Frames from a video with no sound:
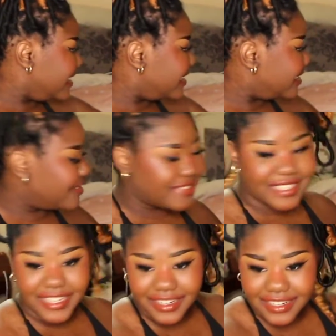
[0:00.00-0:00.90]
yeeted over
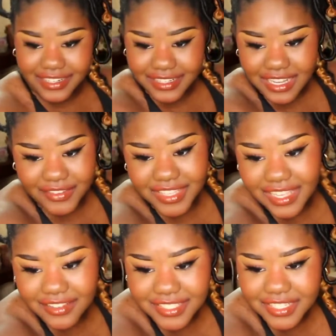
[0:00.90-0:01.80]
there.
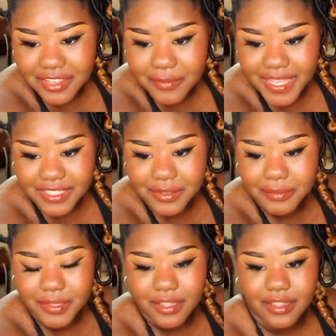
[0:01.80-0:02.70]
Everything else can go back to where
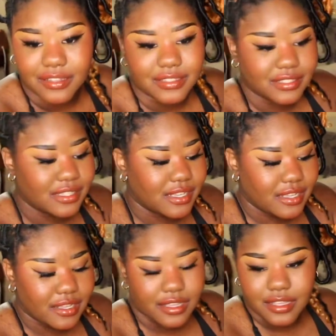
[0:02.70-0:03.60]
it belongs.
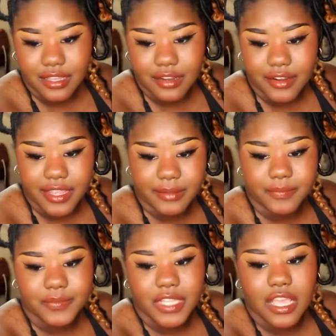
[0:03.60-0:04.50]

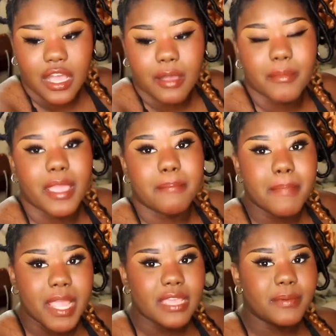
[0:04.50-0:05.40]
Alright,
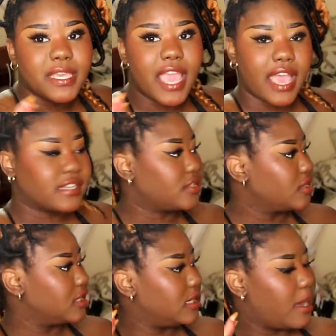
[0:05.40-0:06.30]
and maybe
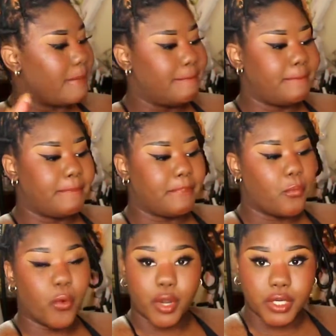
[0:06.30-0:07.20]
actually a
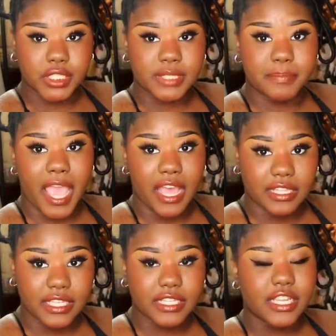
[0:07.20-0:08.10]
worse
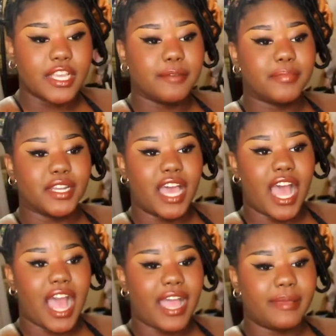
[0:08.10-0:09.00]
palette, but
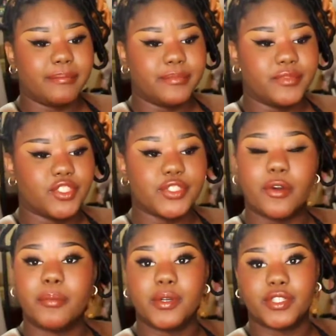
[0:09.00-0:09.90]
I'm
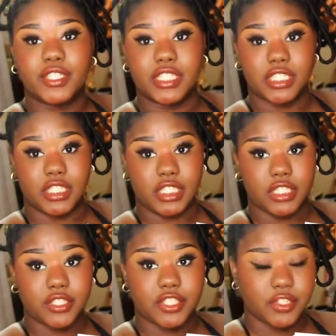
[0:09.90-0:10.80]
so emotionally
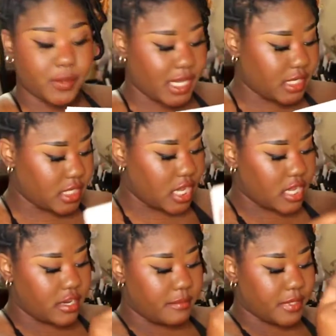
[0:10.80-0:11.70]
endeared to it.
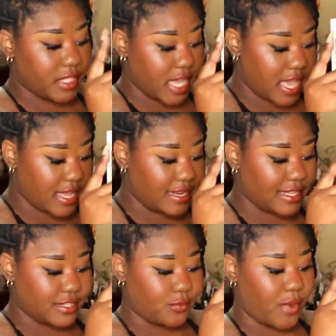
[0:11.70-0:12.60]
Number 10
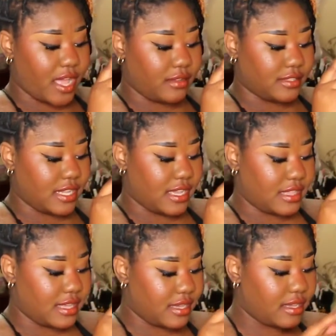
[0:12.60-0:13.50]
is Wild
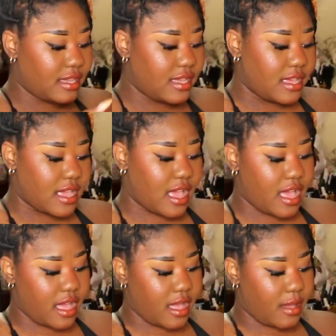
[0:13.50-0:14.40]
Nothing.
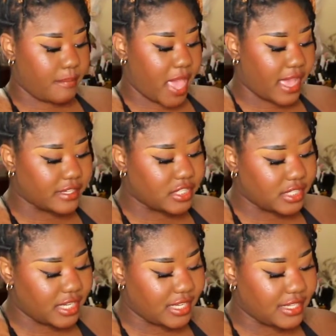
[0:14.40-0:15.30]
Patchy
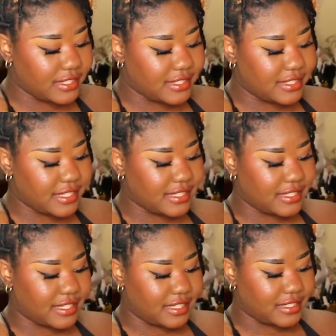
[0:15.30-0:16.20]
and
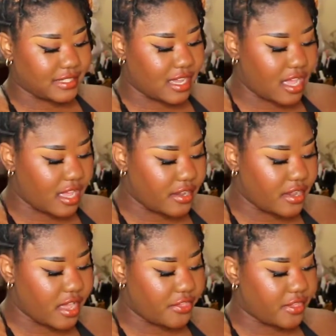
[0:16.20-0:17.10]
inconsistent. A
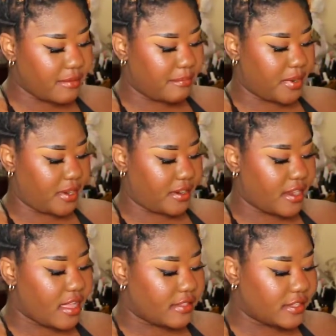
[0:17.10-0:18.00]
nothing burger
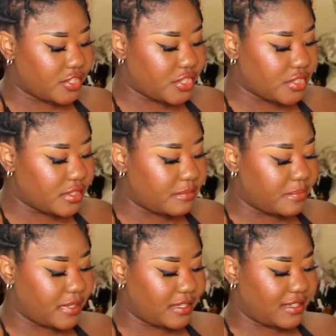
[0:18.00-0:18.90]
that should
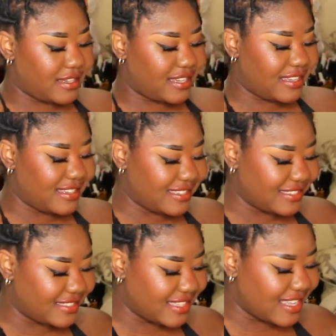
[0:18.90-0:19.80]
be
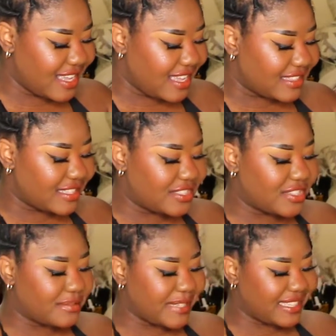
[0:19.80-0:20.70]
that
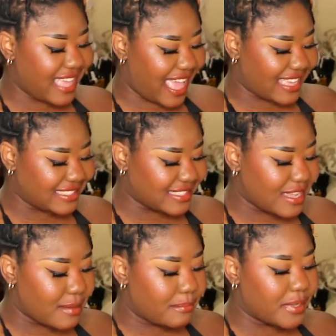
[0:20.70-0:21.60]
should be last,
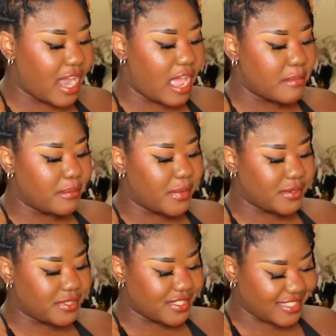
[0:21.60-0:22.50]
but I'm
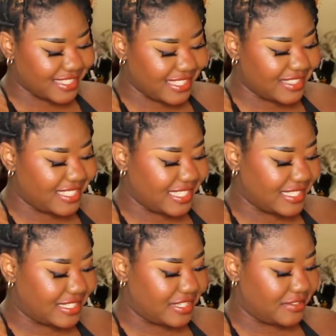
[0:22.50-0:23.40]
emotionally
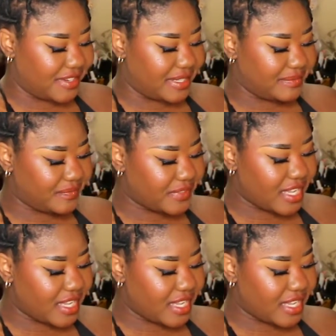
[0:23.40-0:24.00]
endeared to it